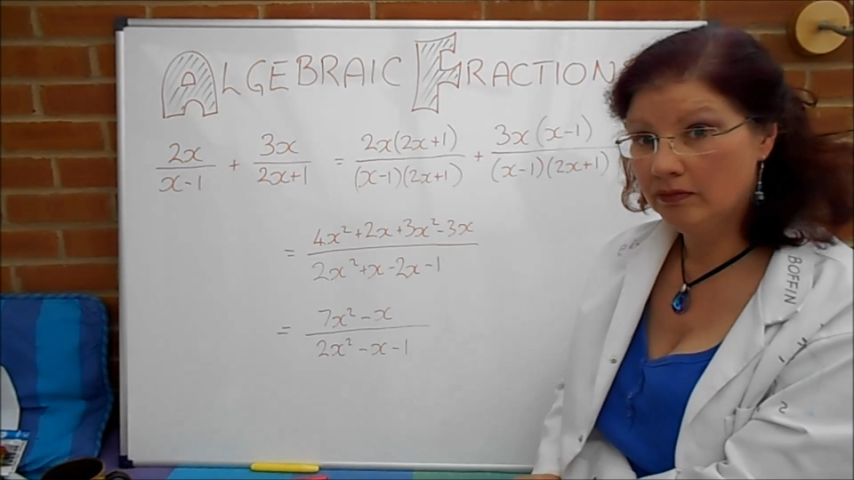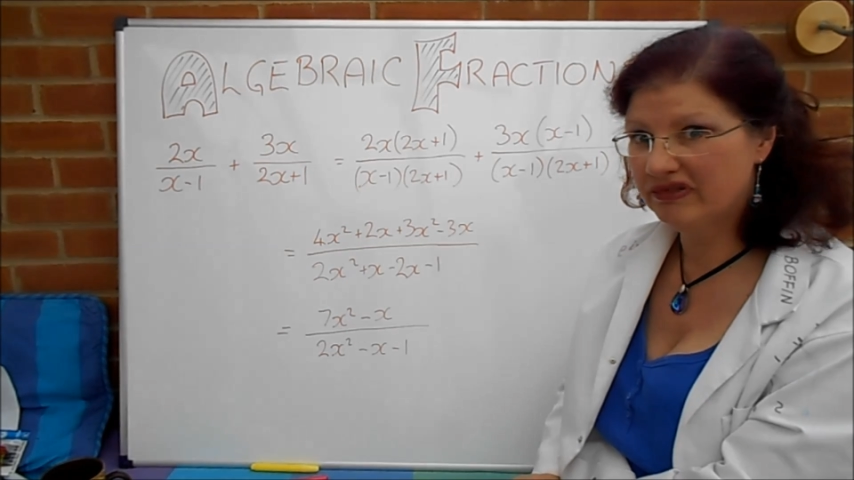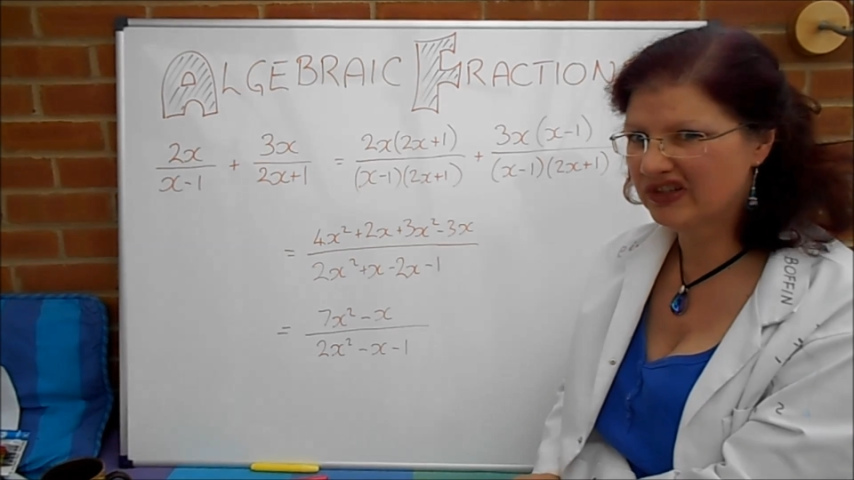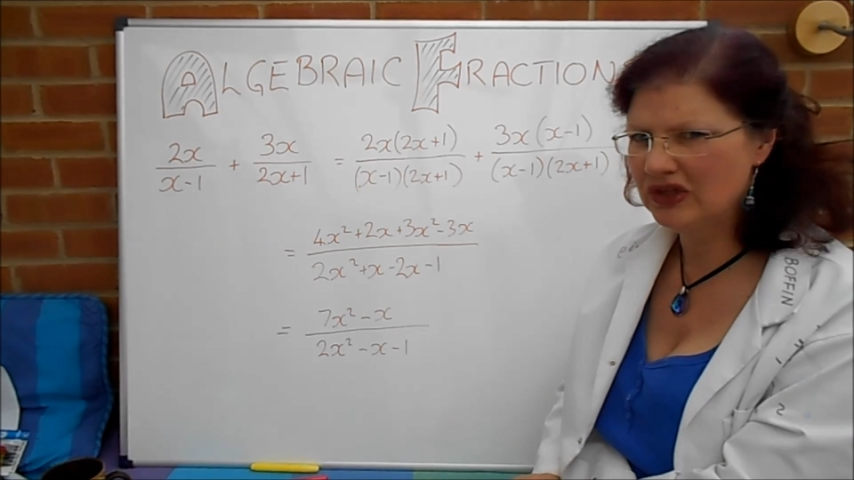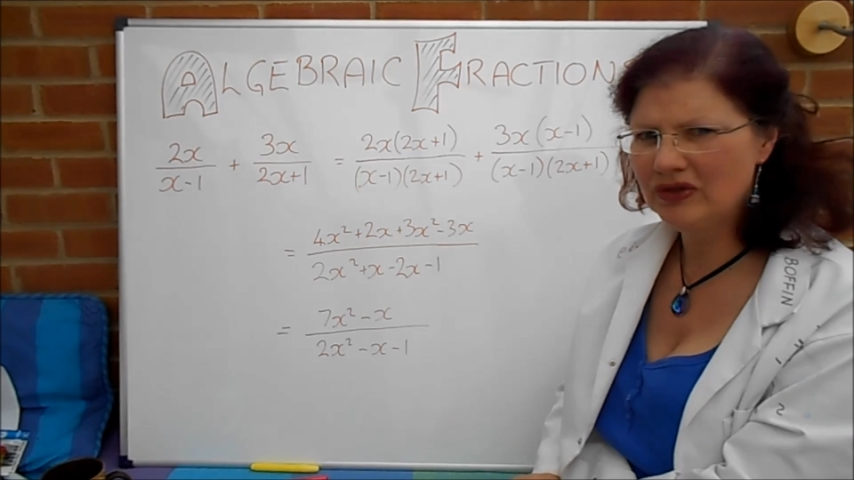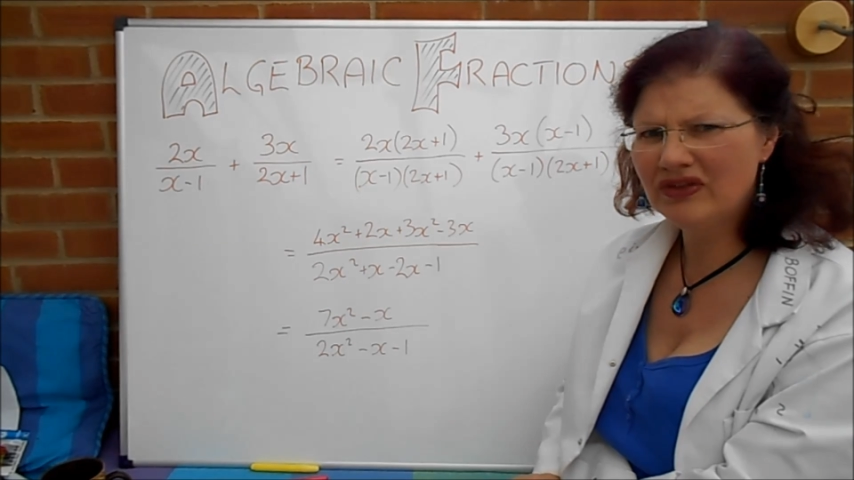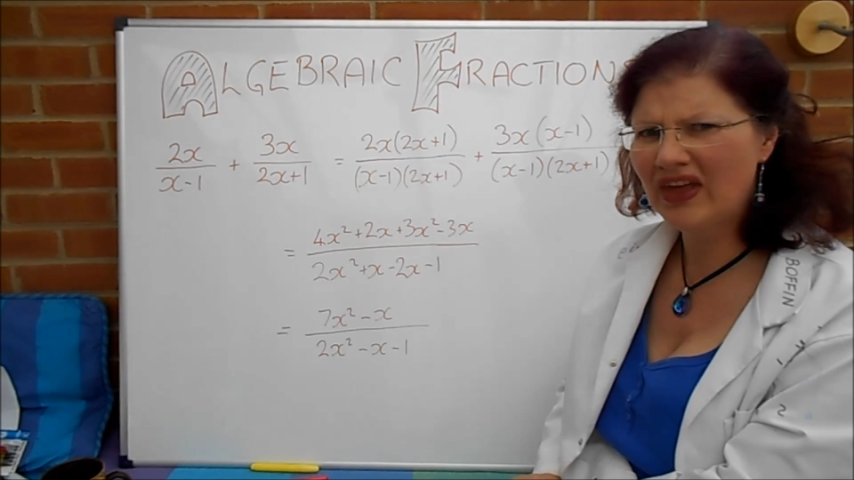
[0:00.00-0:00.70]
produce